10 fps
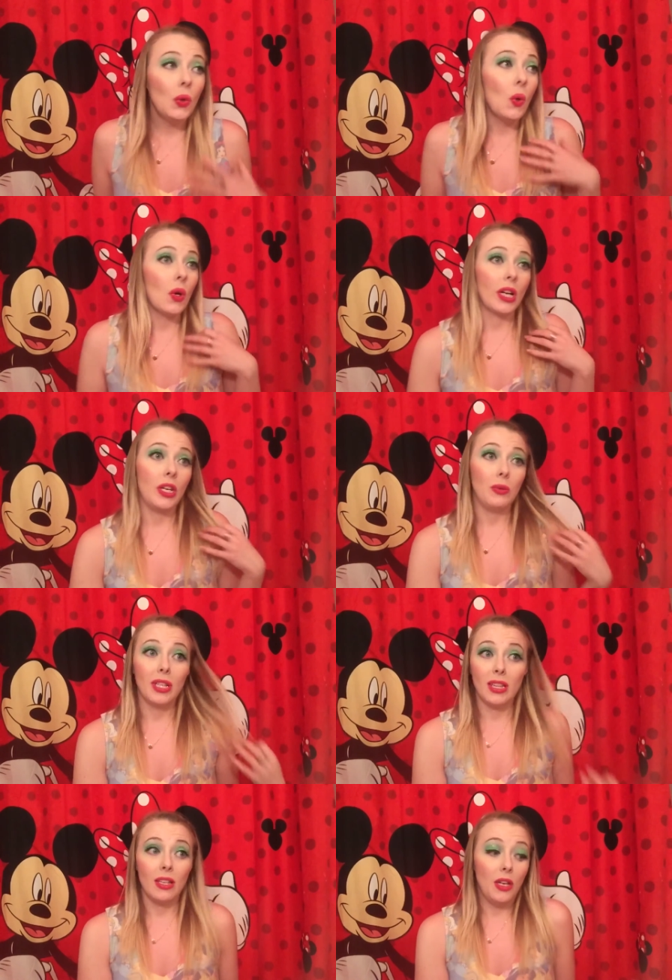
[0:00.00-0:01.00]
Or can you
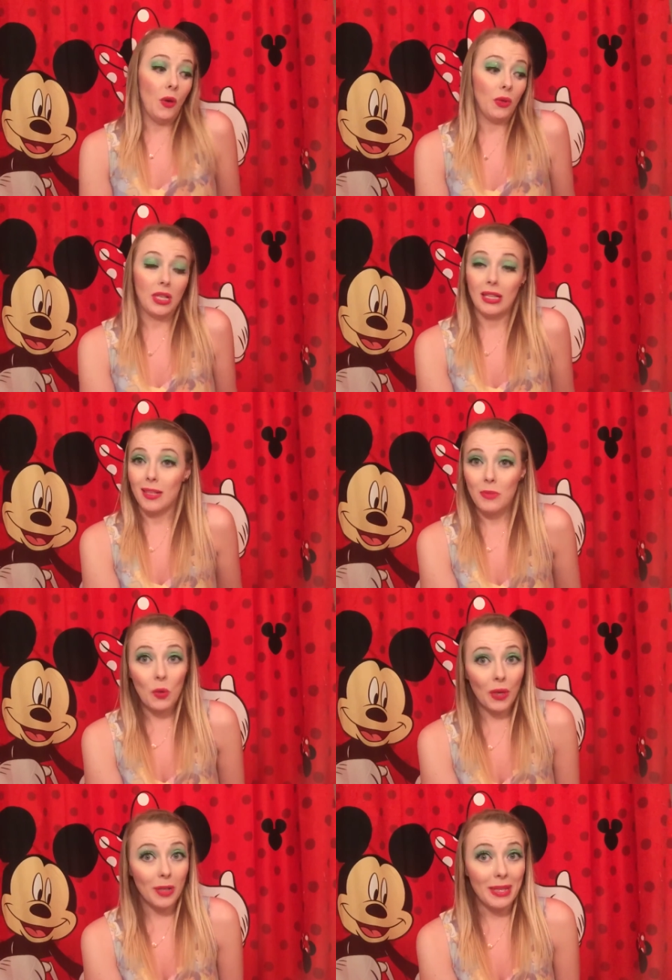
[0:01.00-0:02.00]
let you know, can you let them know
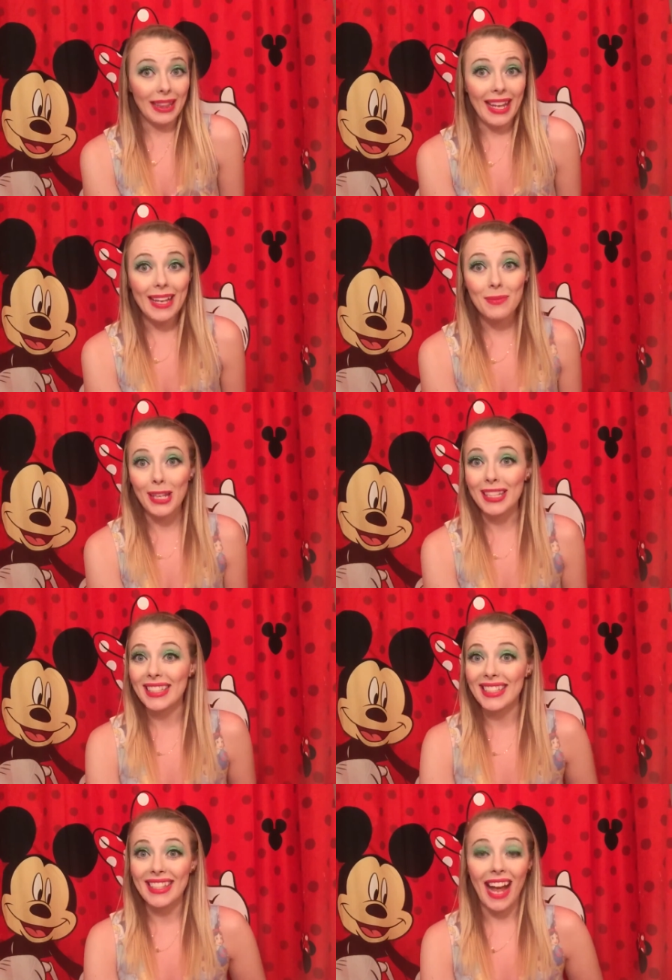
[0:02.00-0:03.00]
we're gonna be late
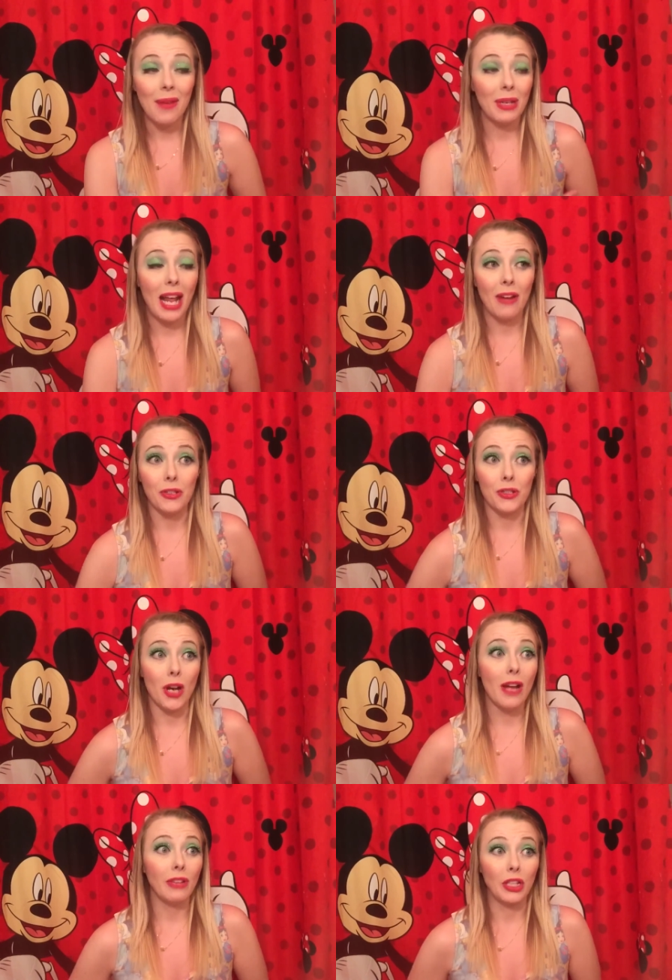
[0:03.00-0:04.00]
because I'm gonna have to
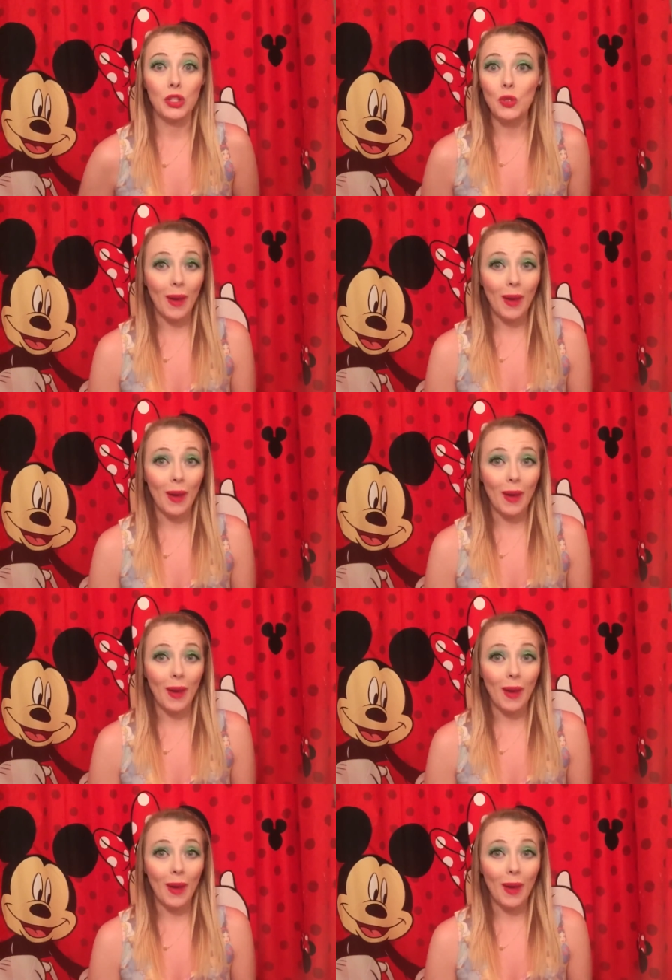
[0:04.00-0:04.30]
drive like two